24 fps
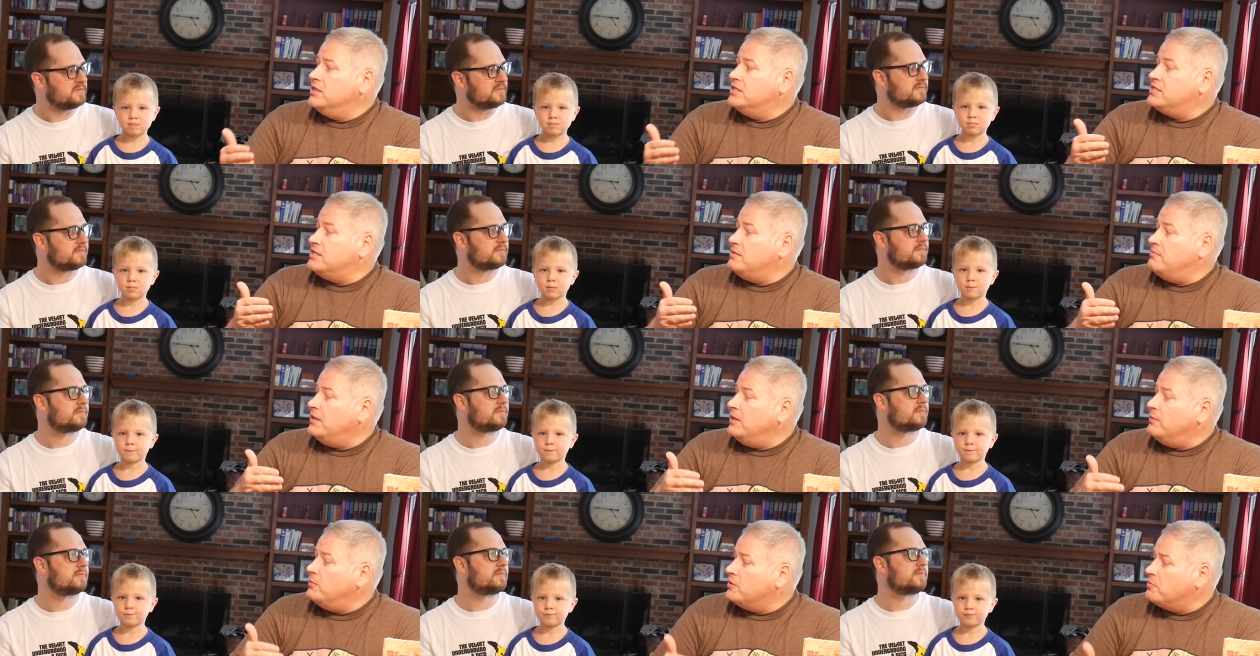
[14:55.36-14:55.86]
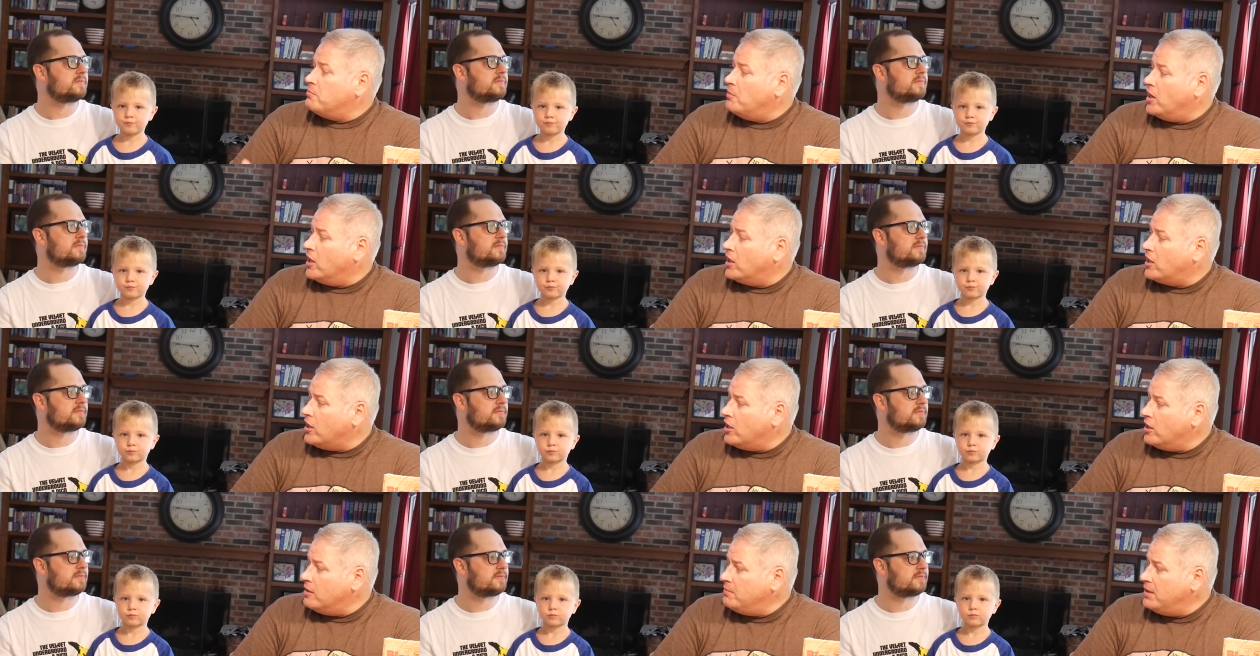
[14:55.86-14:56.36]
Speaker 1: was to meet with
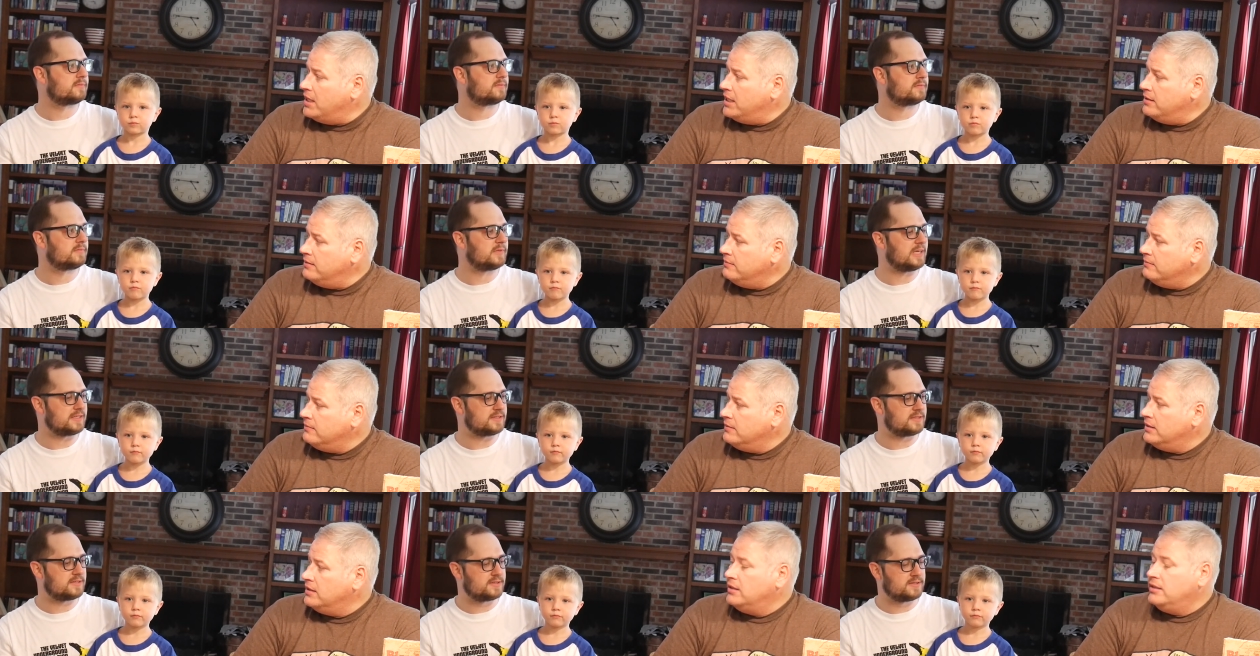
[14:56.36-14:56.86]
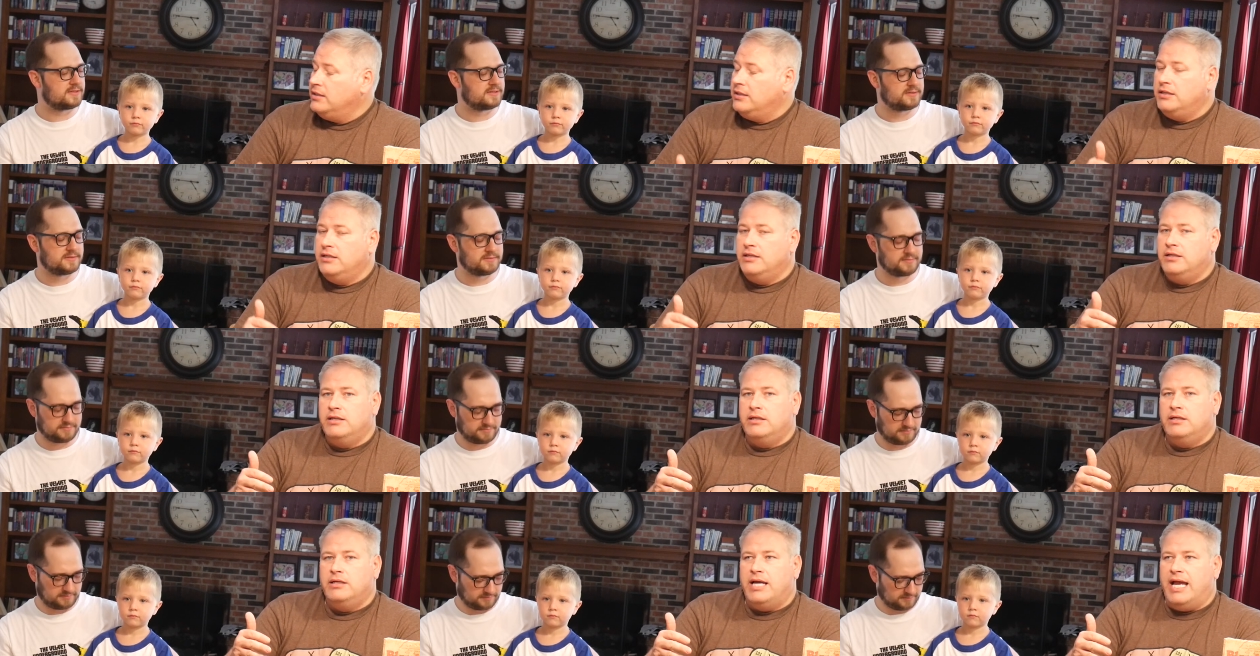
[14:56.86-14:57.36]
Mark Herman. Yes
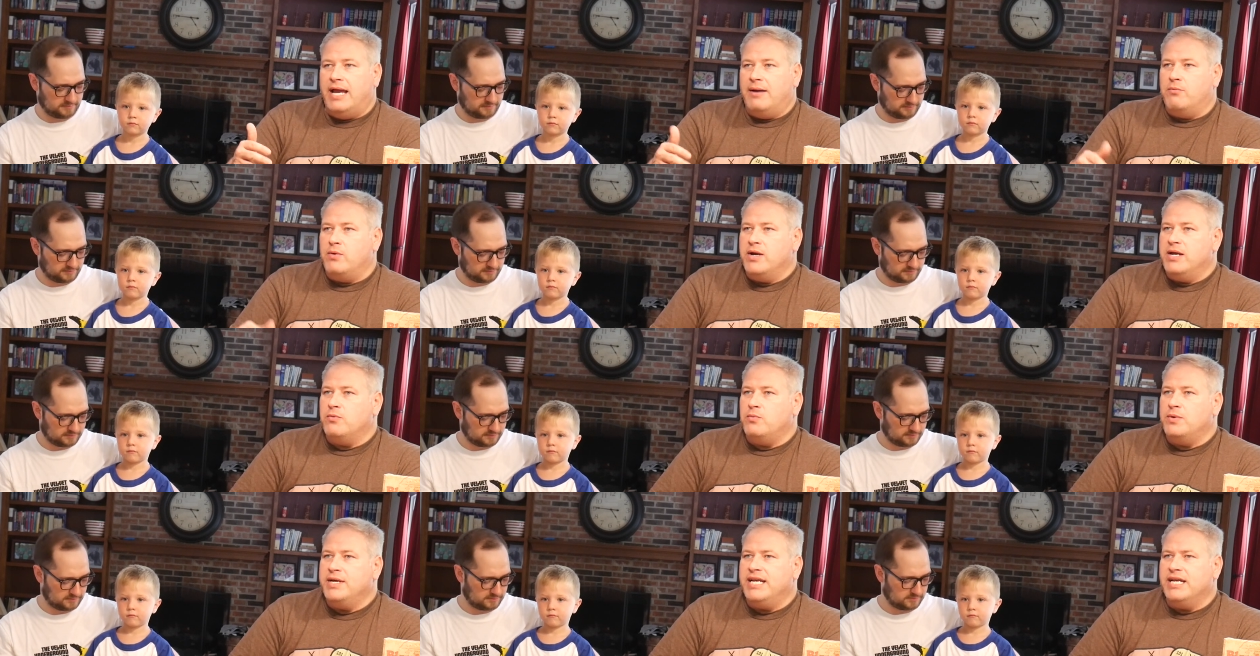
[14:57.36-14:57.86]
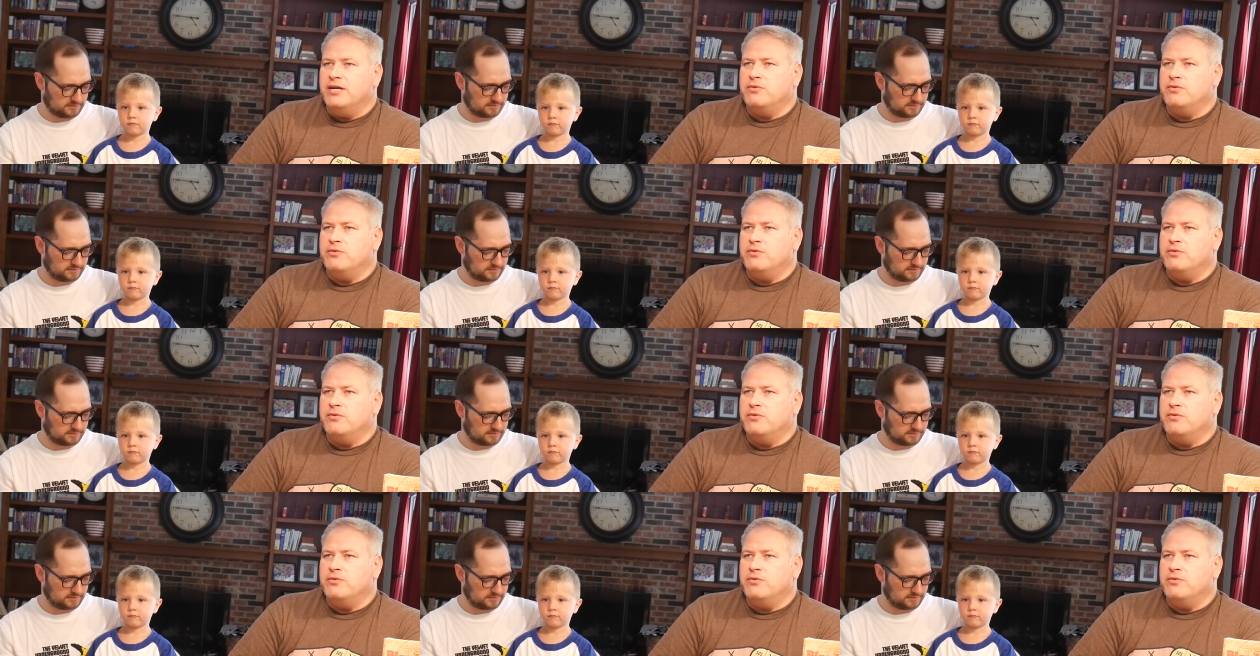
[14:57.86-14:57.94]
and we,